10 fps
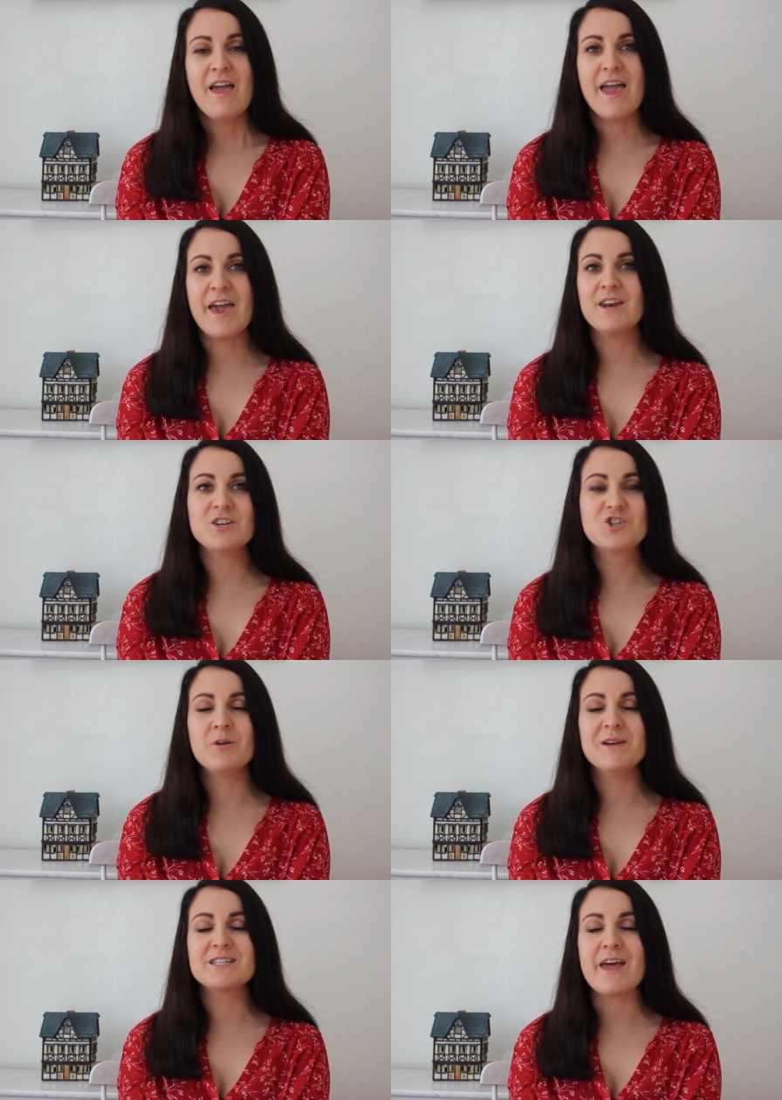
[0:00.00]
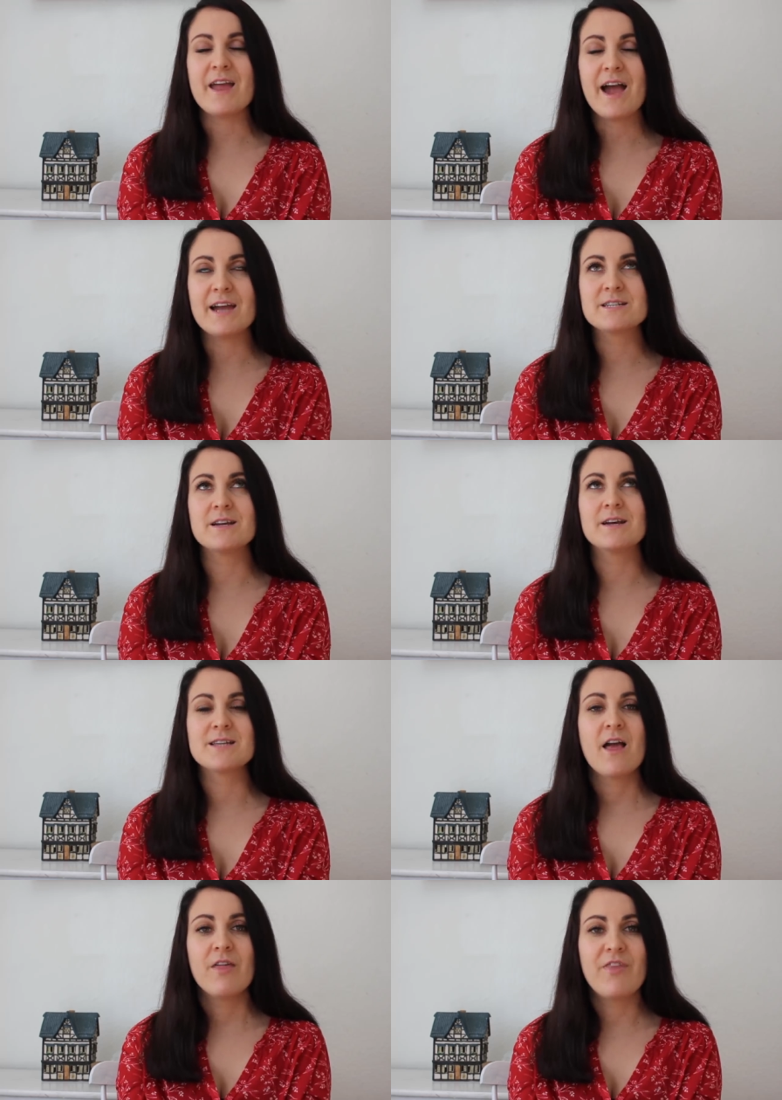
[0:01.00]
and Germans, they hate
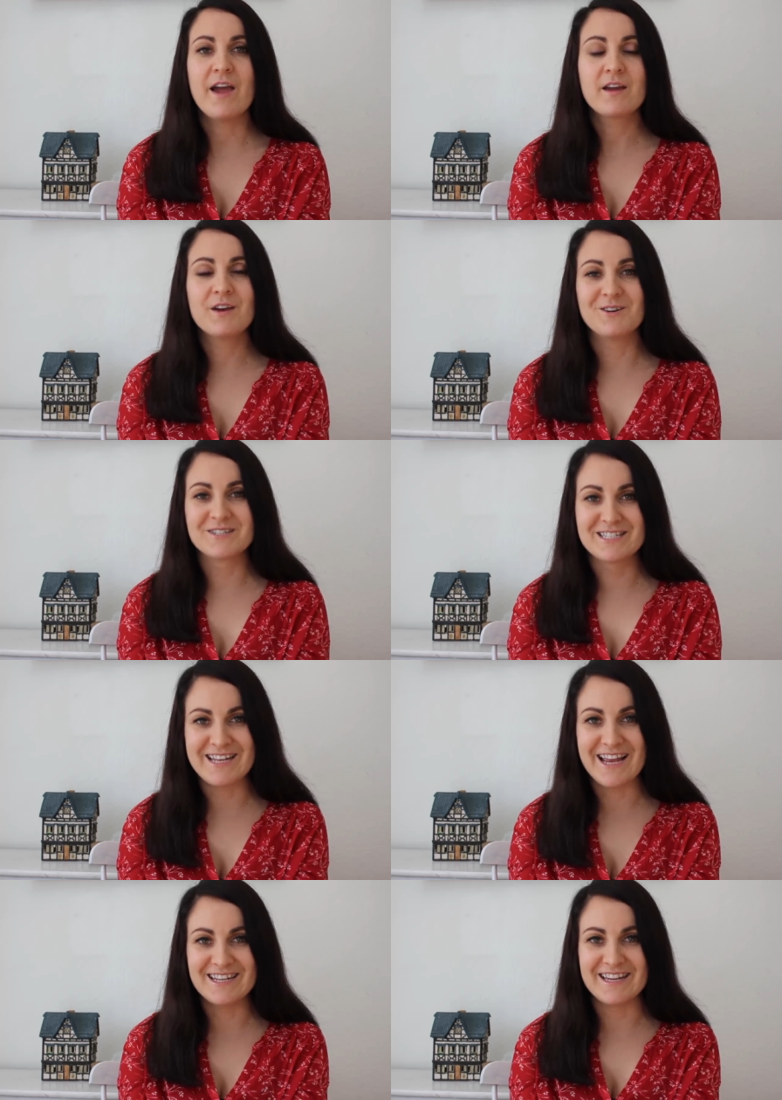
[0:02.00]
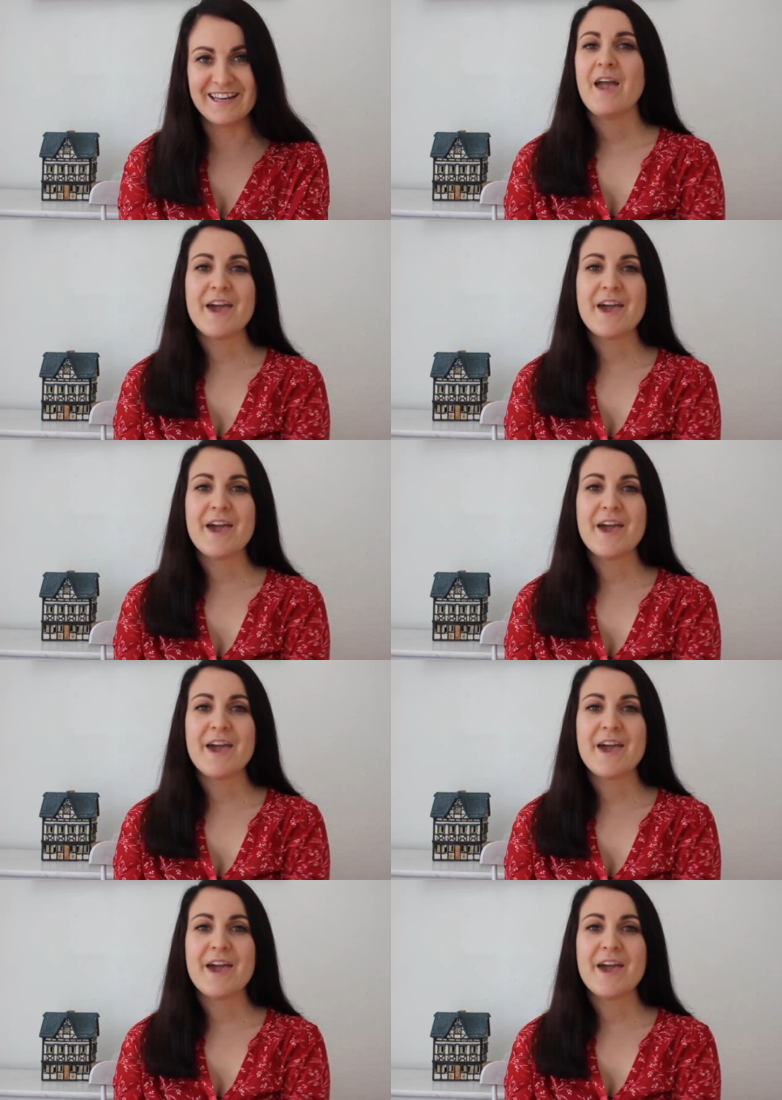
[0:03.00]
it. They cannot stand it.